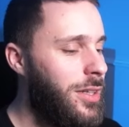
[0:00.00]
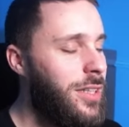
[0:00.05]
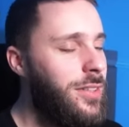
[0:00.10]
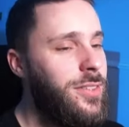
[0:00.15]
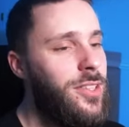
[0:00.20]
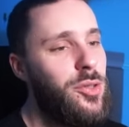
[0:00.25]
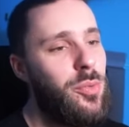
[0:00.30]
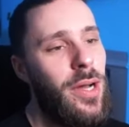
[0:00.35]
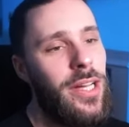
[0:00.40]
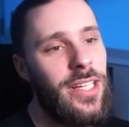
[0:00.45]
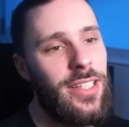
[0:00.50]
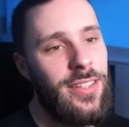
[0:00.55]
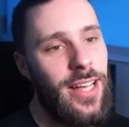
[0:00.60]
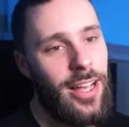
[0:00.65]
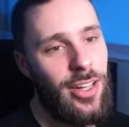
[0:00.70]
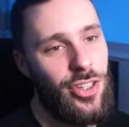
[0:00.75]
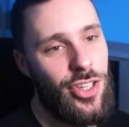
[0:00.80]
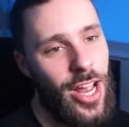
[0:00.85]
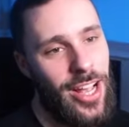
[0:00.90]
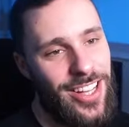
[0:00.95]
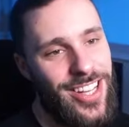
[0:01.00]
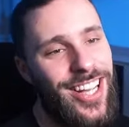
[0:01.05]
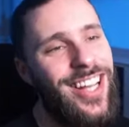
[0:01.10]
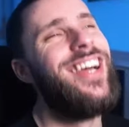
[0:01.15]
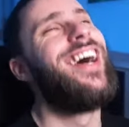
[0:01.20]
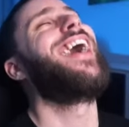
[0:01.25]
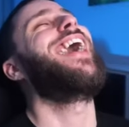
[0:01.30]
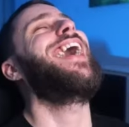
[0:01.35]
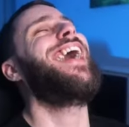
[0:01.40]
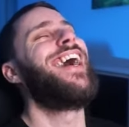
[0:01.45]
This is why you deck check.
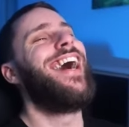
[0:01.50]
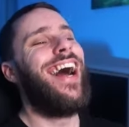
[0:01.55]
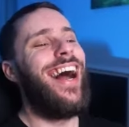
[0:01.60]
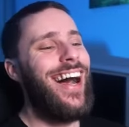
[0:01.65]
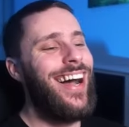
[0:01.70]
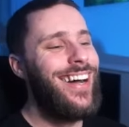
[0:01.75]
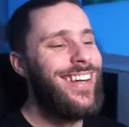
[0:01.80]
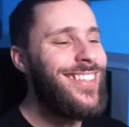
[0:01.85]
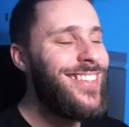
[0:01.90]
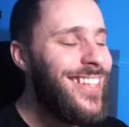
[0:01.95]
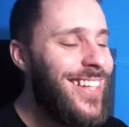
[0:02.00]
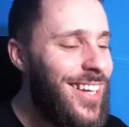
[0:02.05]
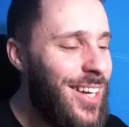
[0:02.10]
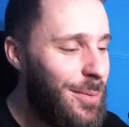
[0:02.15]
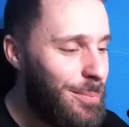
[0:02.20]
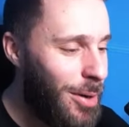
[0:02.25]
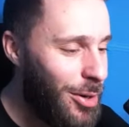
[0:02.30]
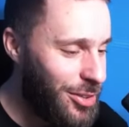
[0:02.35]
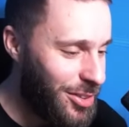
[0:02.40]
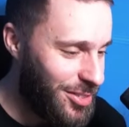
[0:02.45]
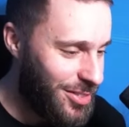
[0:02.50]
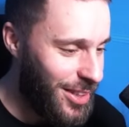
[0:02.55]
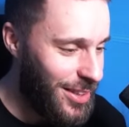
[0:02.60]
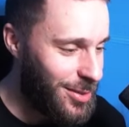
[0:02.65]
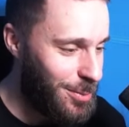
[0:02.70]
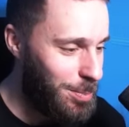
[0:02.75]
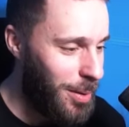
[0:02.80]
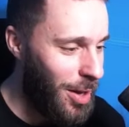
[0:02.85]
Bro just ditched